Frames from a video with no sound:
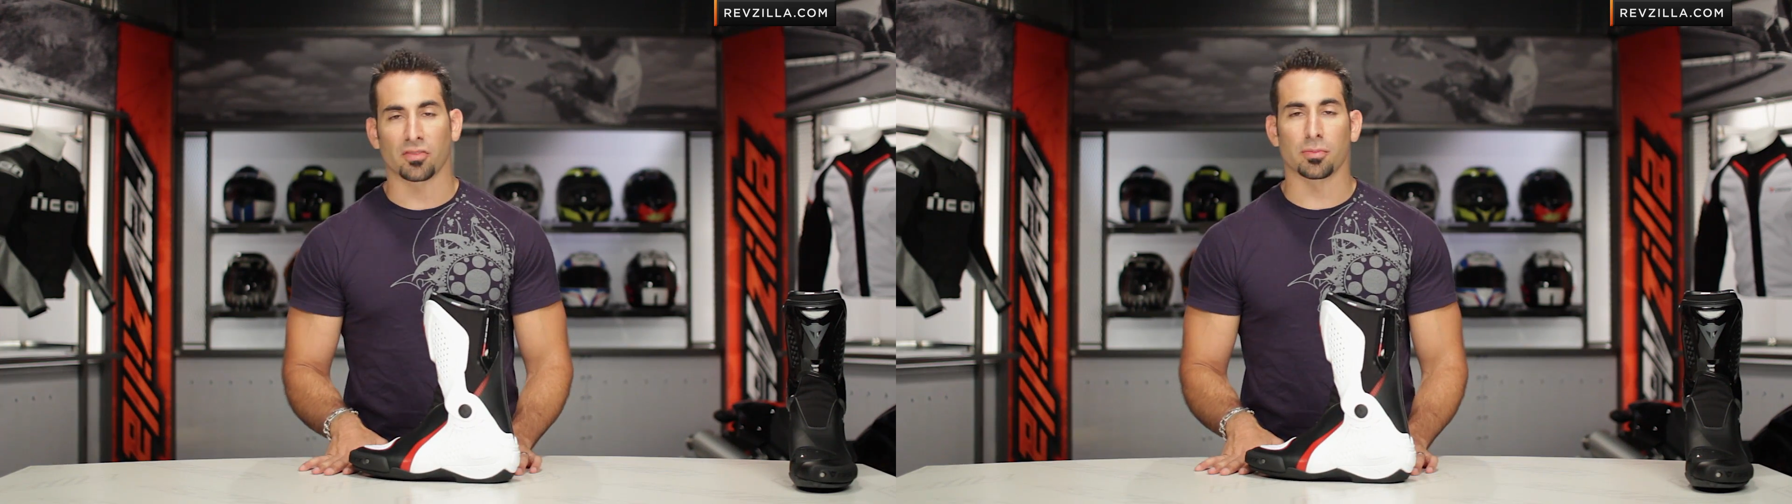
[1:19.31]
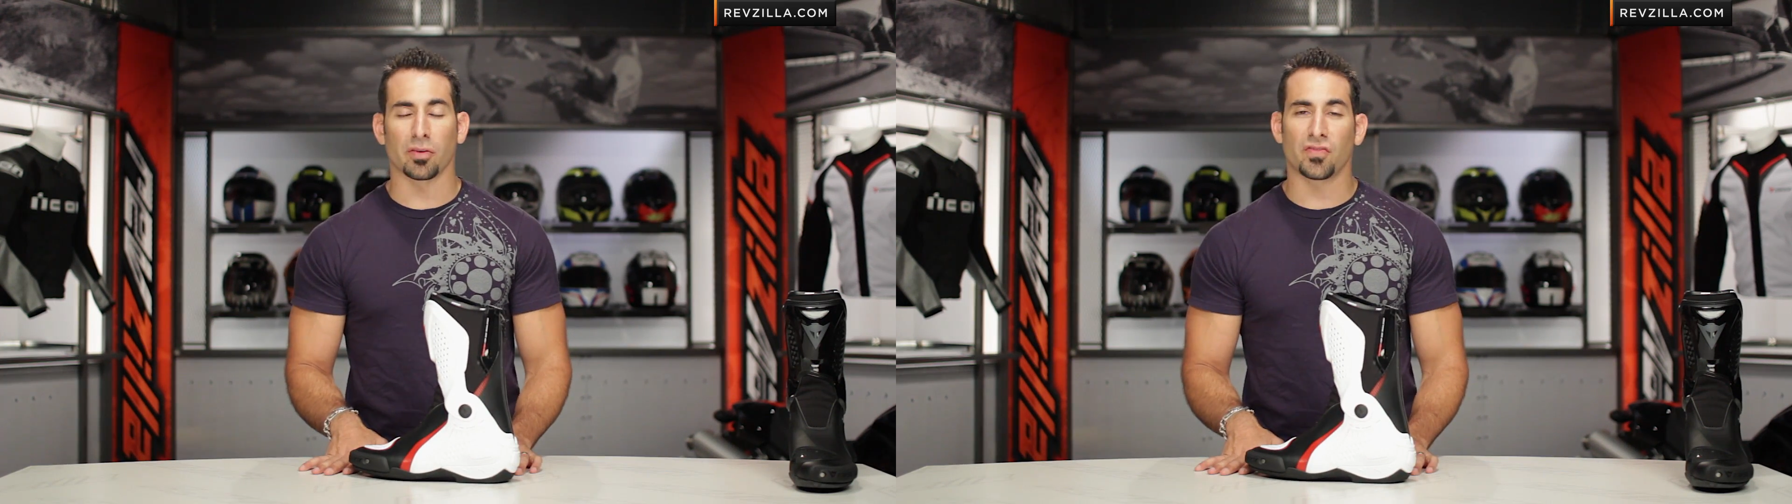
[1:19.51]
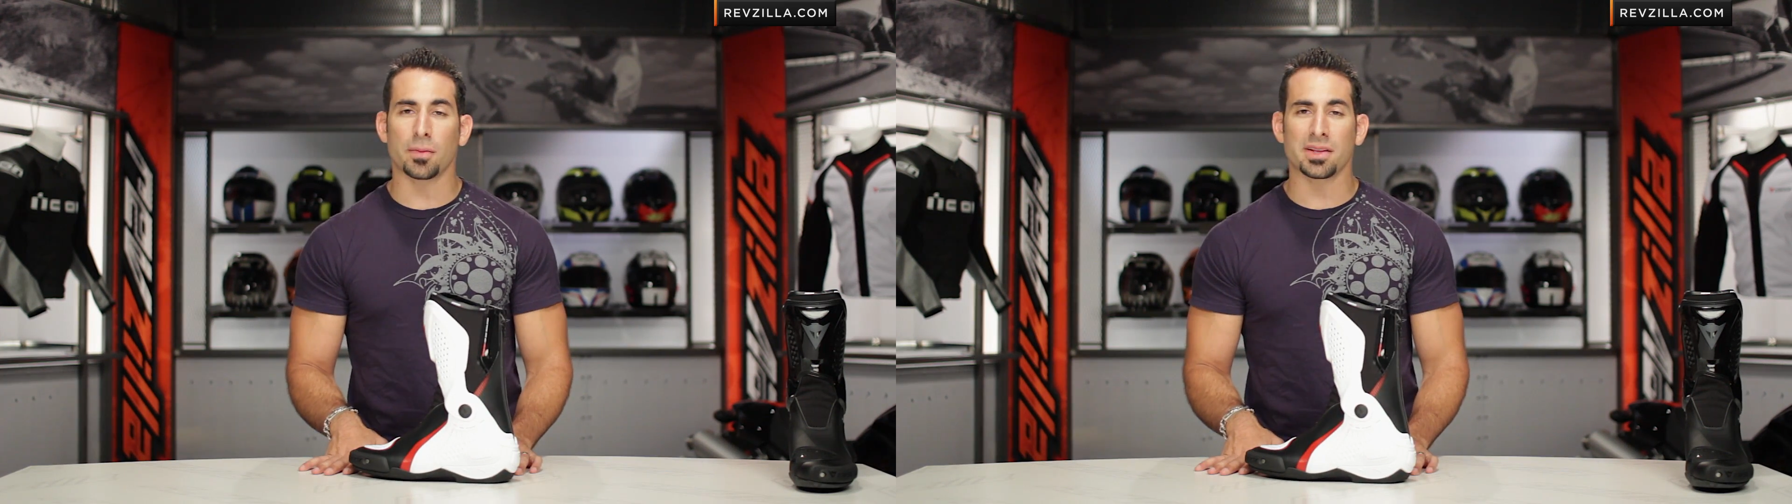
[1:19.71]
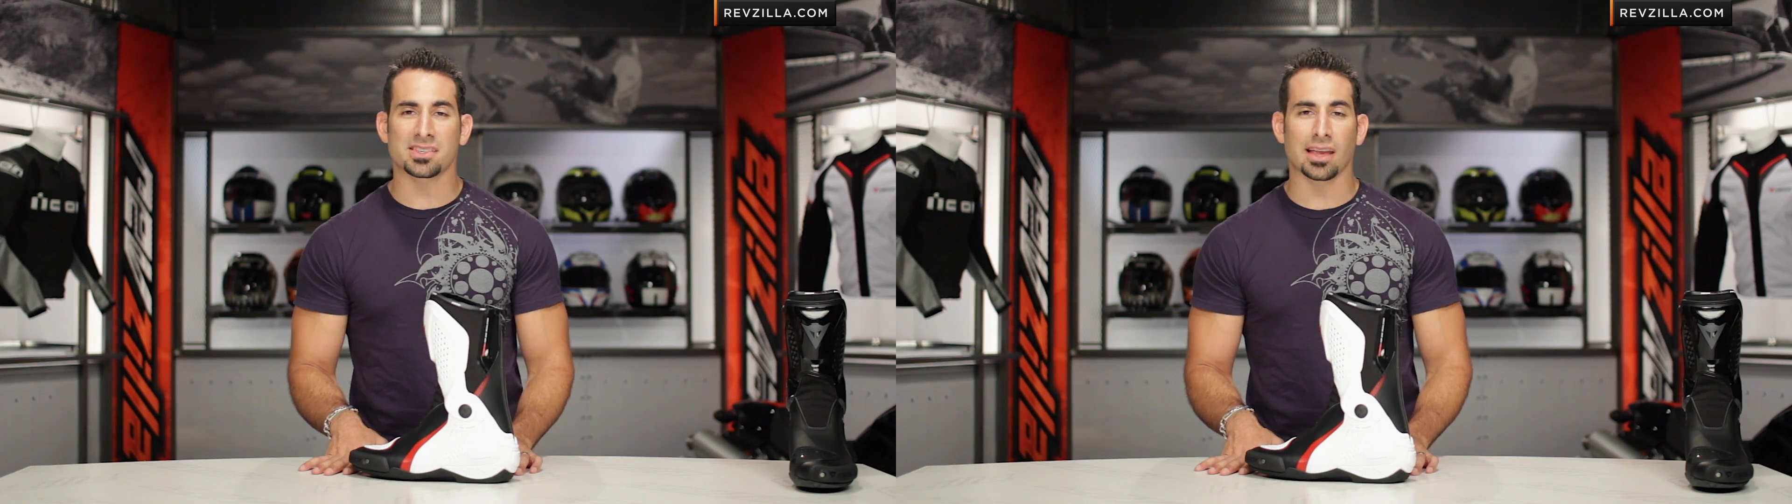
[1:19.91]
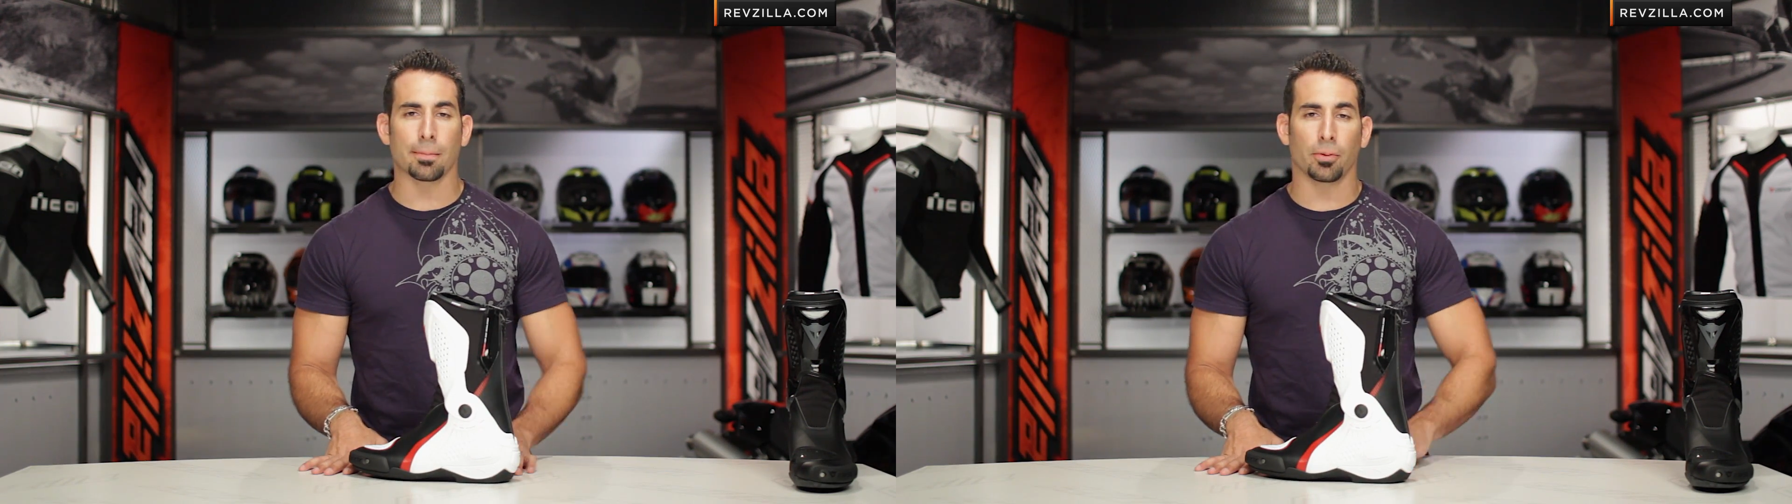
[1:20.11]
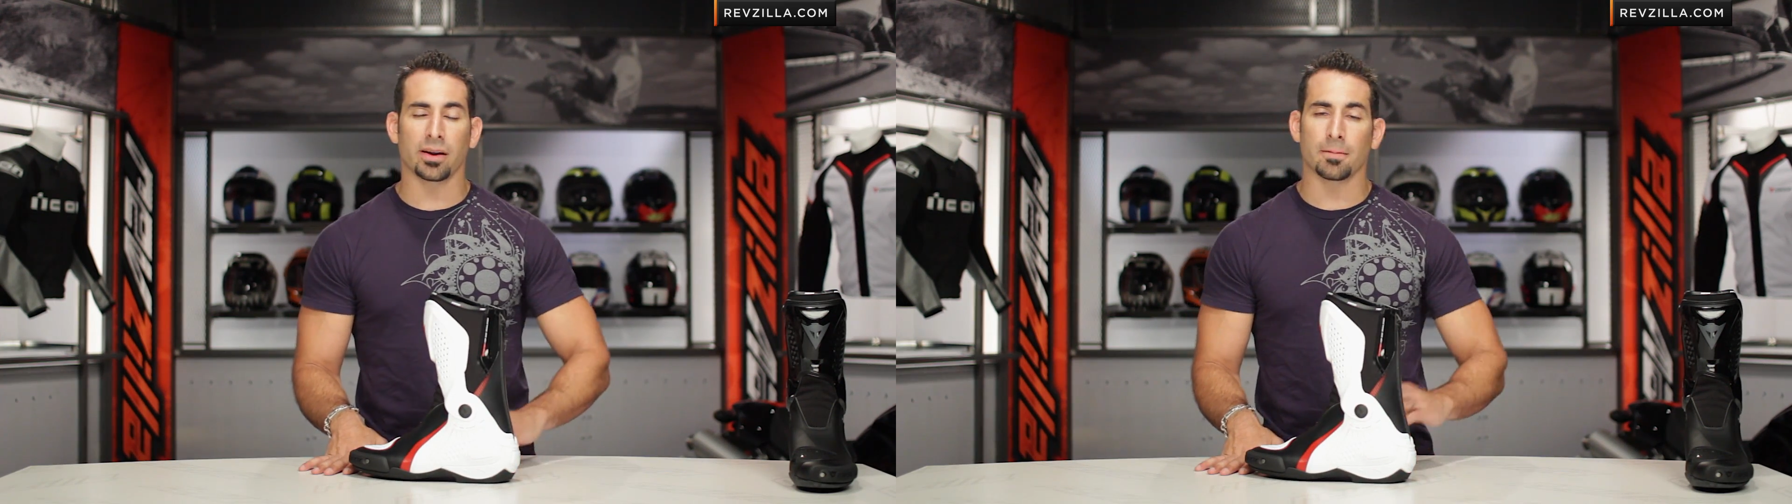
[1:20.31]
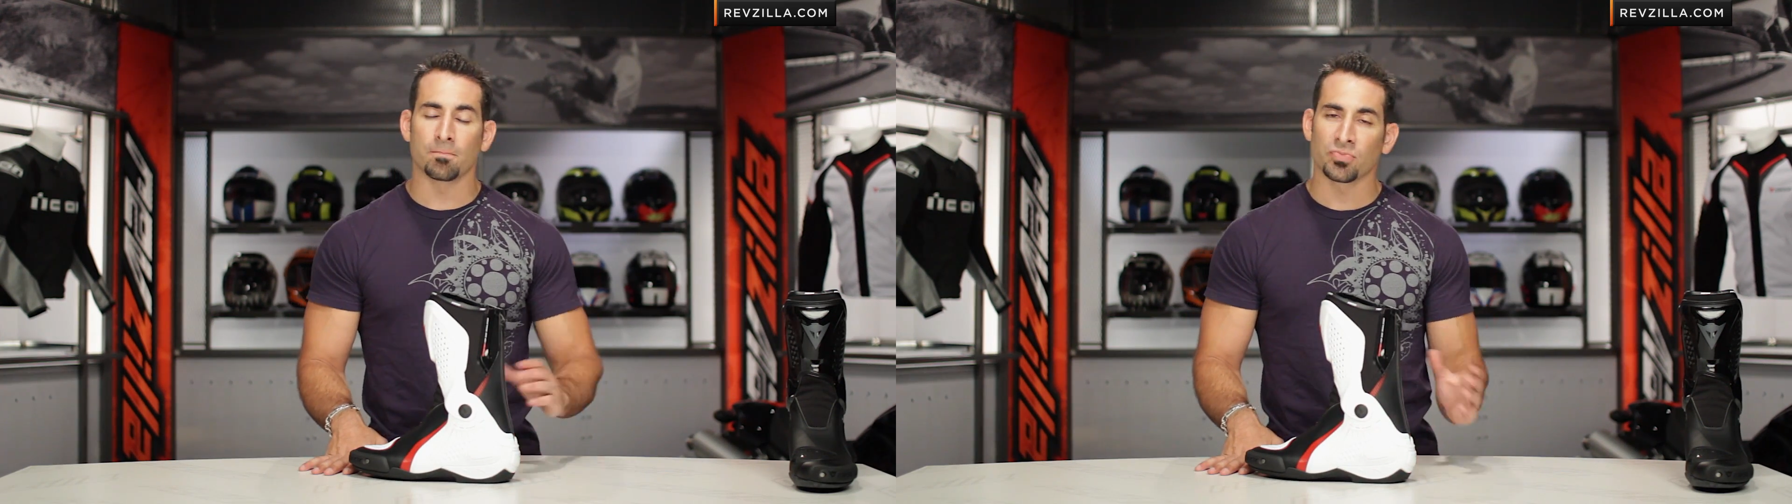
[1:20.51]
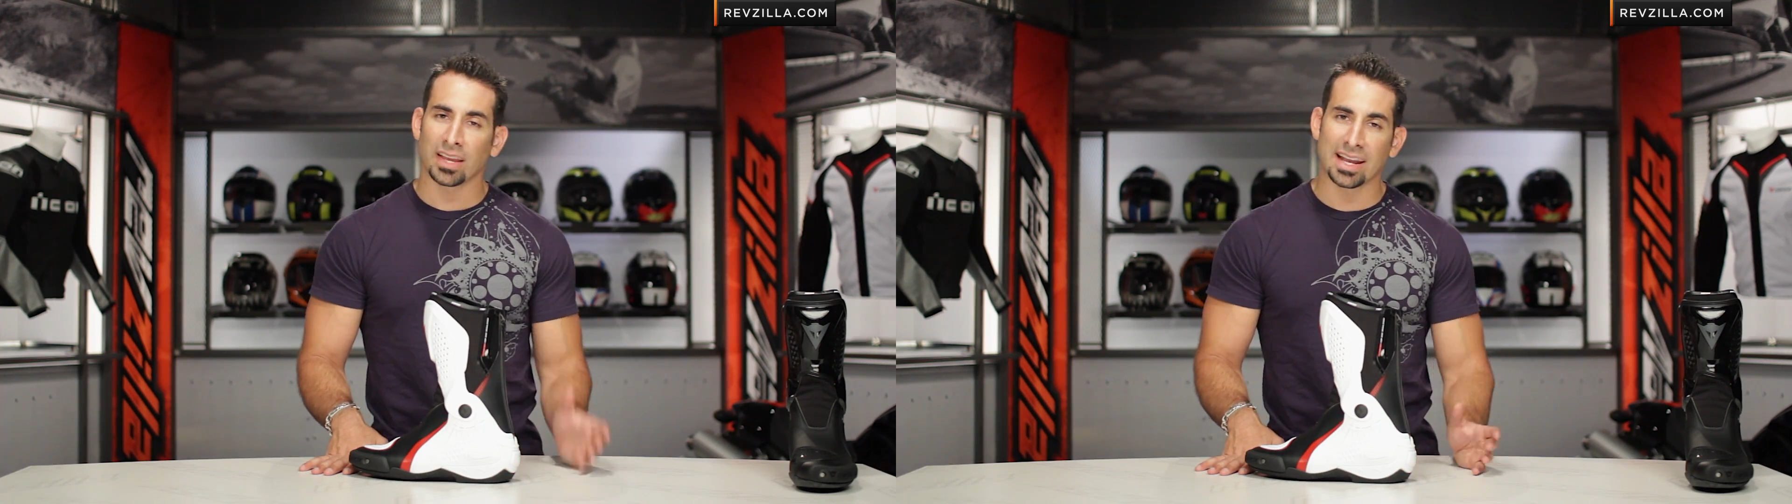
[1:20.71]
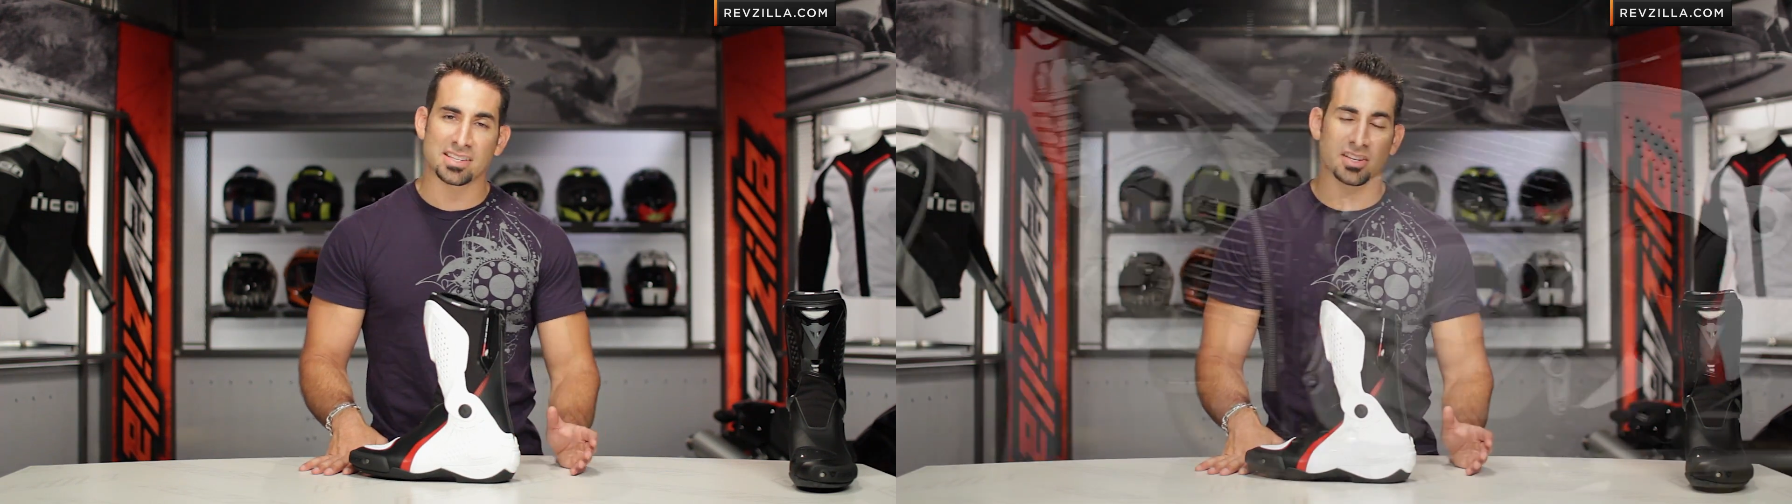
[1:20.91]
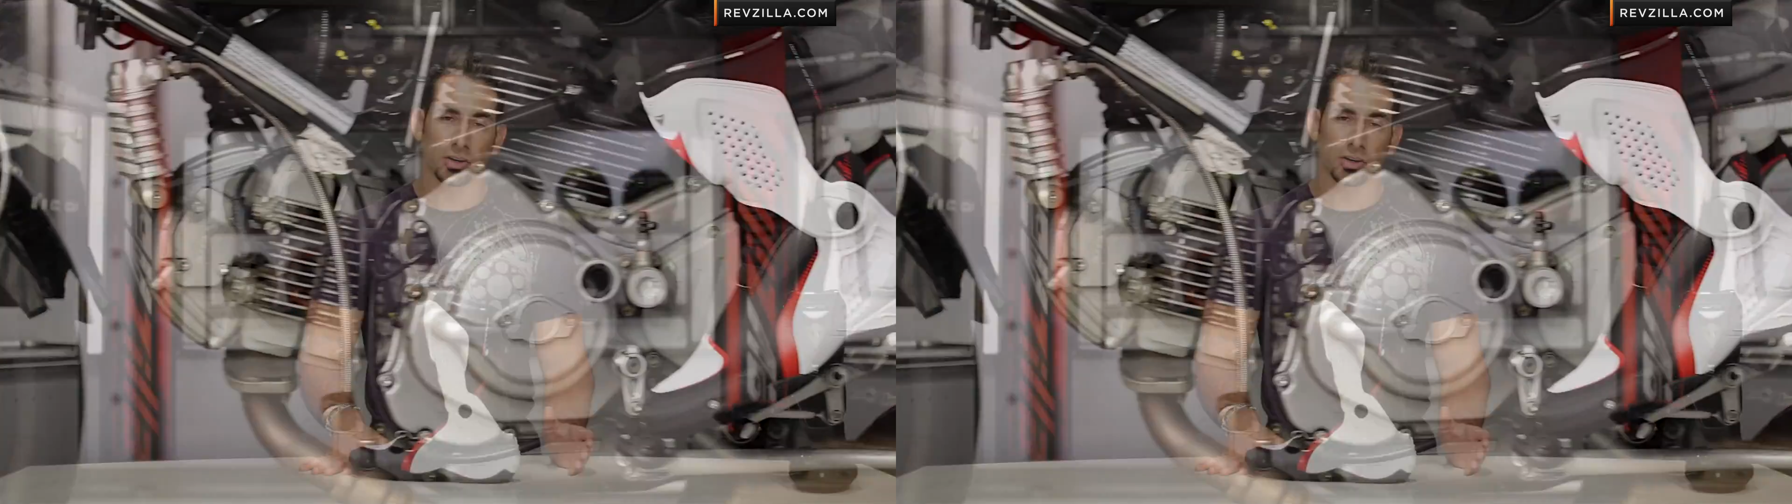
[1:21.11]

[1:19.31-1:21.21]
from a fitment standpoint, it's a